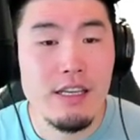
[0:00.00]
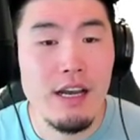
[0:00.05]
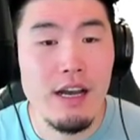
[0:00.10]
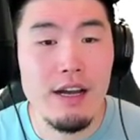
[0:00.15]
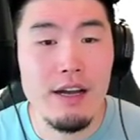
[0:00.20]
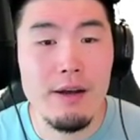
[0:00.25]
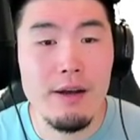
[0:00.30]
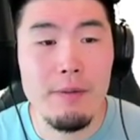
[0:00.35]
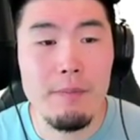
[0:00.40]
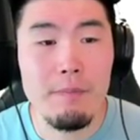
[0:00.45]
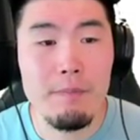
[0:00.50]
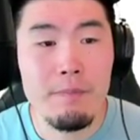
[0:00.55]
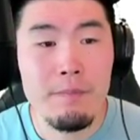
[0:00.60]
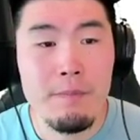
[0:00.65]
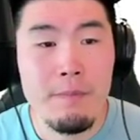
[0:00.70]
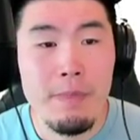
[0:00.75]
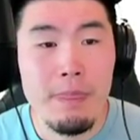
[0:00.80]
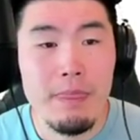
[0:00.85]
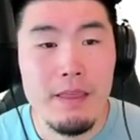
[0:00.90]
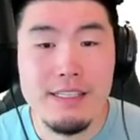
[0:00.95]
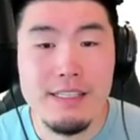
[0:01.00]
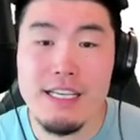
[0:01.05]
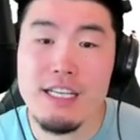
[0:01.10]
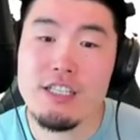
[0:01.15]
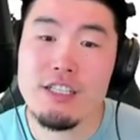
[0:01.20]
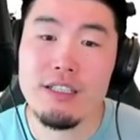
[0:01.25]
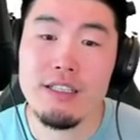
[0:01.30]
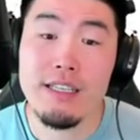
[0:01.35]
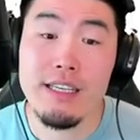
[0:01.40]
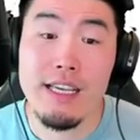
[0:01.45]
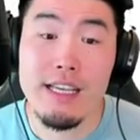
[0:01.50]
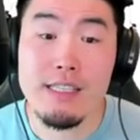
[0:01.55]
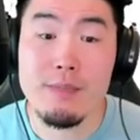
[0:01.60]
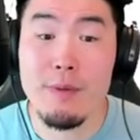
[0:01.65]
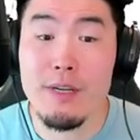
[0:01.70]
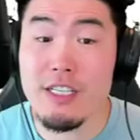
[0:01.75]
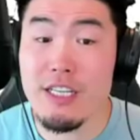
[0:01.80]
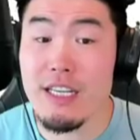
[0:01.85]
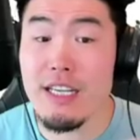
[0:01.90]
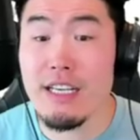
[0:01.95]
Um, essentially, it's
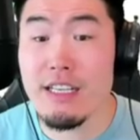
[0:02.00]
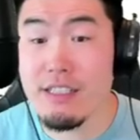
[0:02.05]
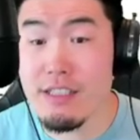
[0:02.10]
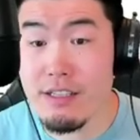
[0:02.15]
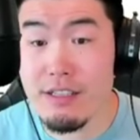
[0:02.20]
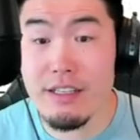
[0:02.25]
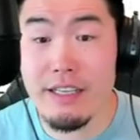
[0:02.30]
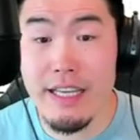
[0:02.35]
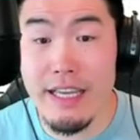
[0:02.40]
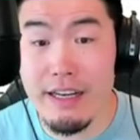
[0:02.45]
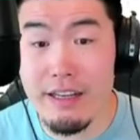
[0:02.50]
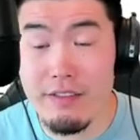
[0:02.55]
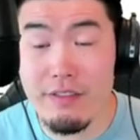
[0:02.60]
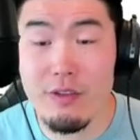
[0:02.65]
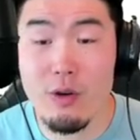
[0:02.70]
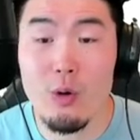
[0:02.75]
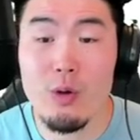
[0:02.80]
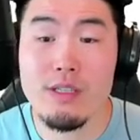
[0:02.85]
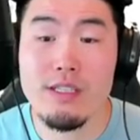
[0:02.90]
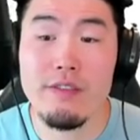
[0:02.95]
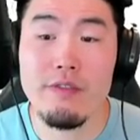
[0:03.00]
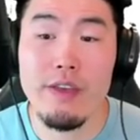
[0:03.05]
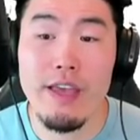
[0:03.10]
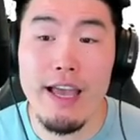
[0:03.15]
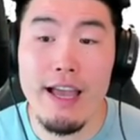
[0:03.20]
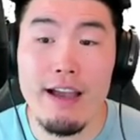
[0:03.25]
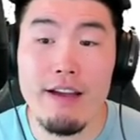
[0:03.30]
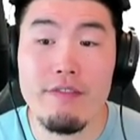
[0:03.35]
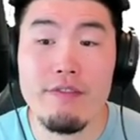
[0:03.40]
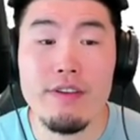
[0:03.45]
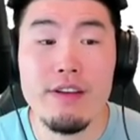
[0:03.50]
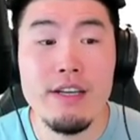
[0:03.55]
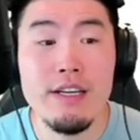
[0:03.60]
much easier to get it, of course, if you have